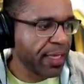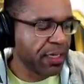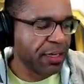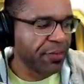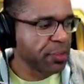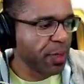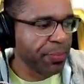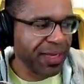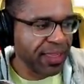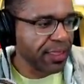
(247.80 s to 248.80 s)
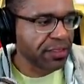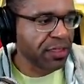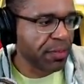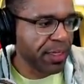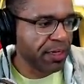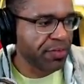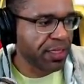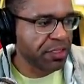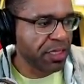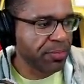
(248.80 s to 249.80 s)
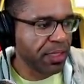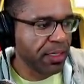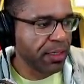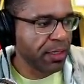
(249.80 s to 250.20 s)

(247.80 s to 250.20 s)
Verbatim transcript: We can't get a defense break, but I think that's going to be enough to get the job